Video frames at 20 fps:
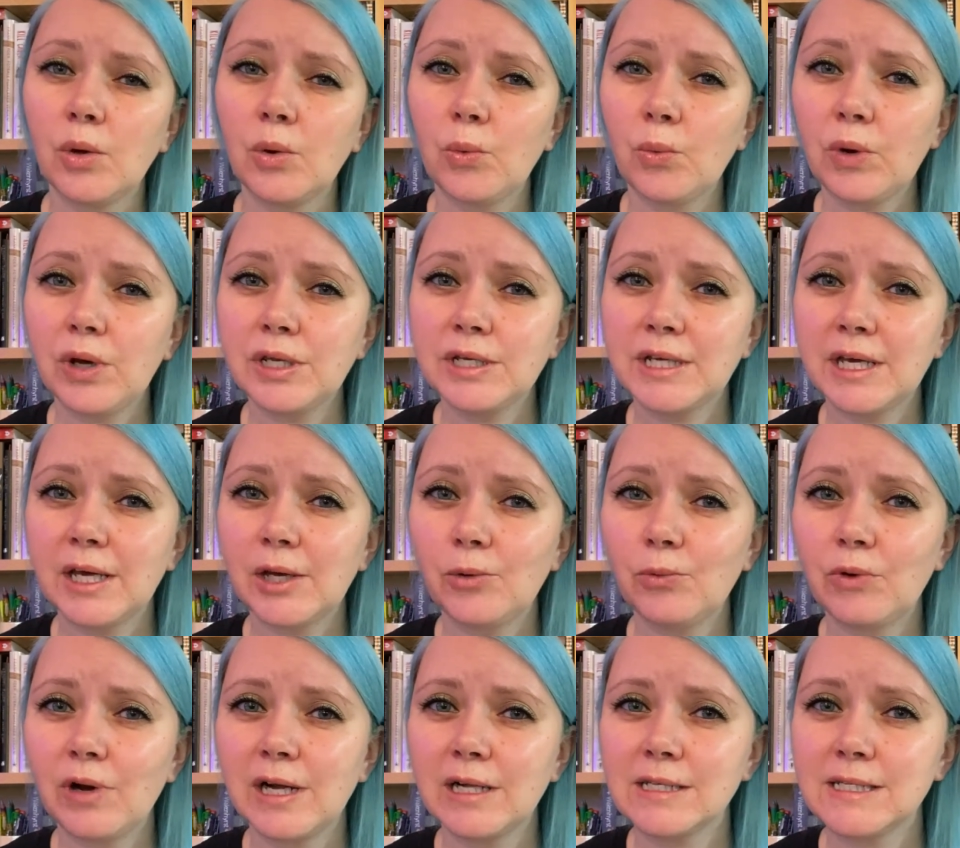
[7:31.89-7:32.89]
One day,
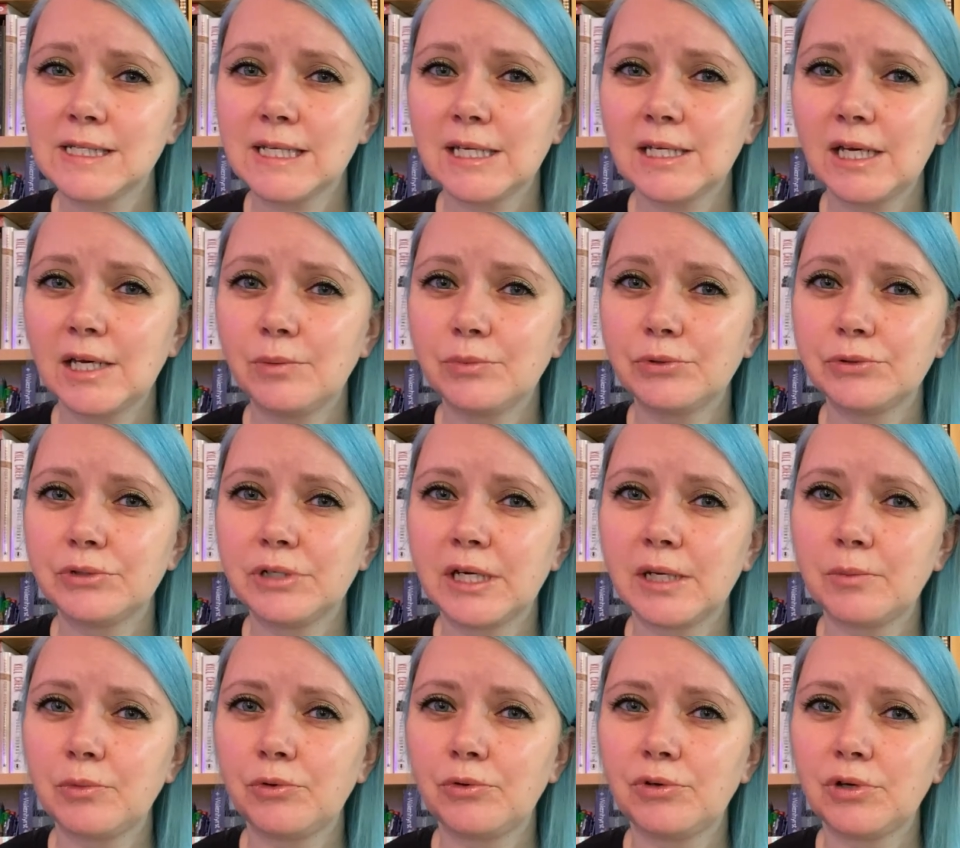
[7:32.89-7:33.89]
whilst in a brooding
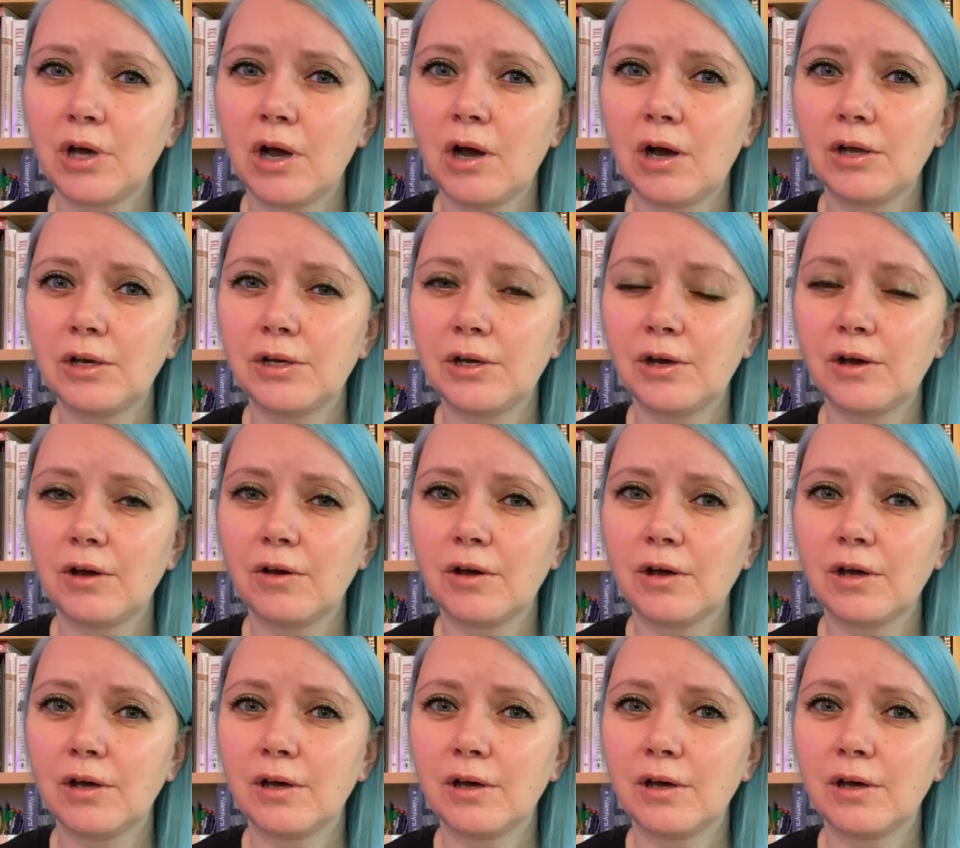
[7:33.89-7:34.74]
mood, Anya